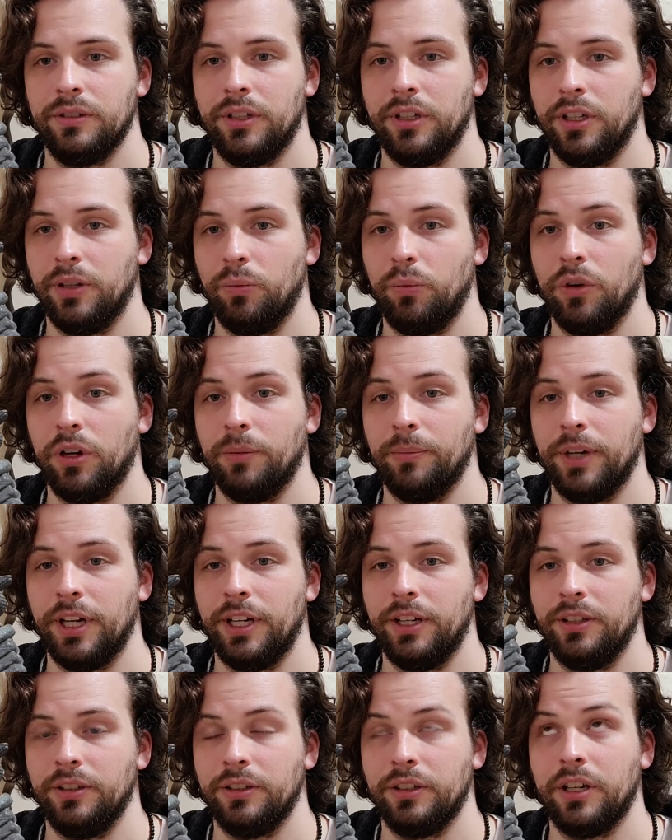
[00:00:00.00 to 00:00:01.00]
or were
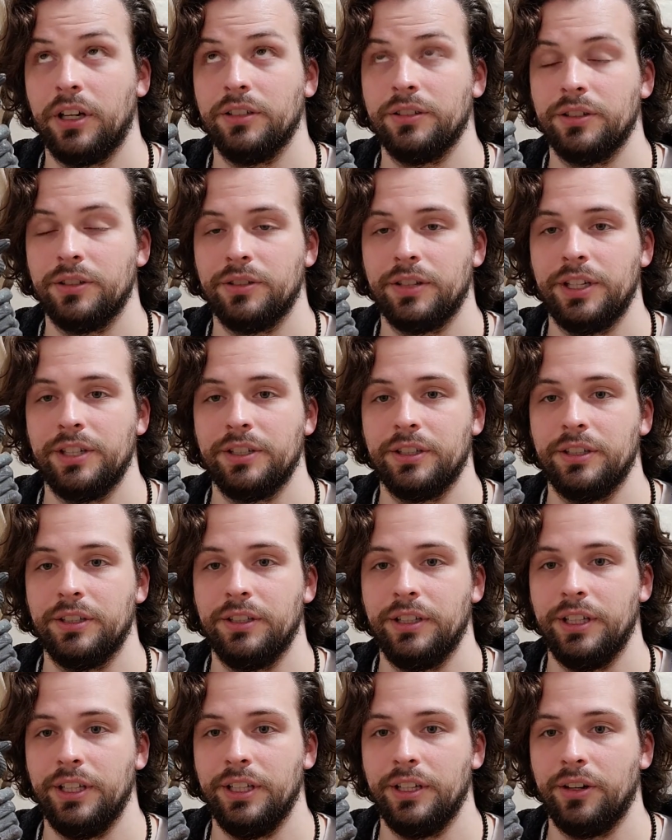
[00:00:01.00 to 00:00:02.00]
my
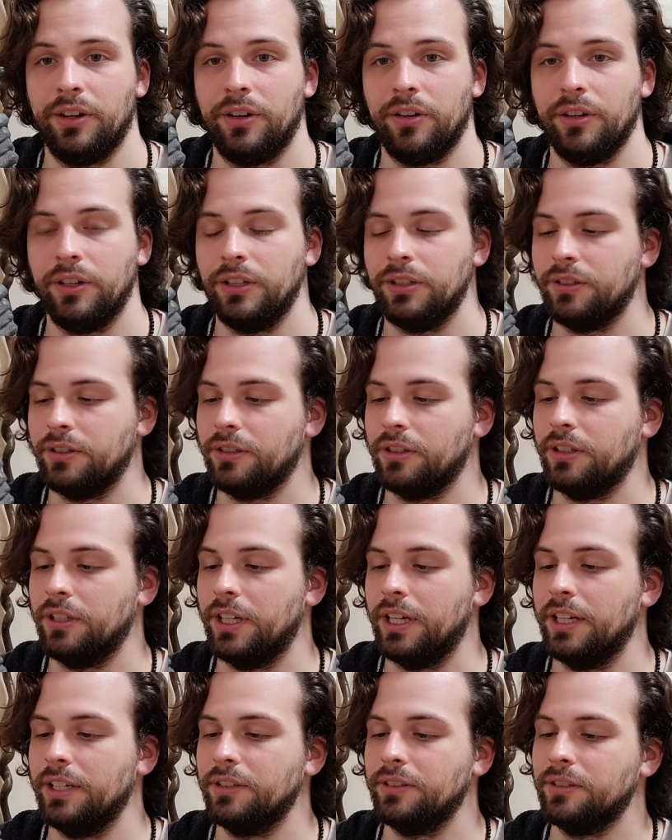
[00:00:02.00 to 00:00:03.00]
concentration in art
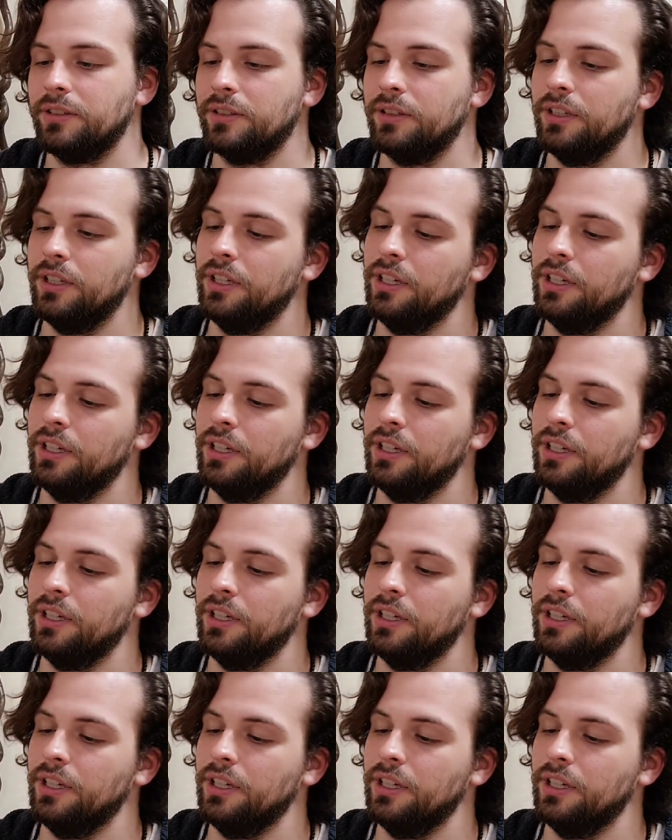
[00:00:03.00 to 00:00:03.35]
class.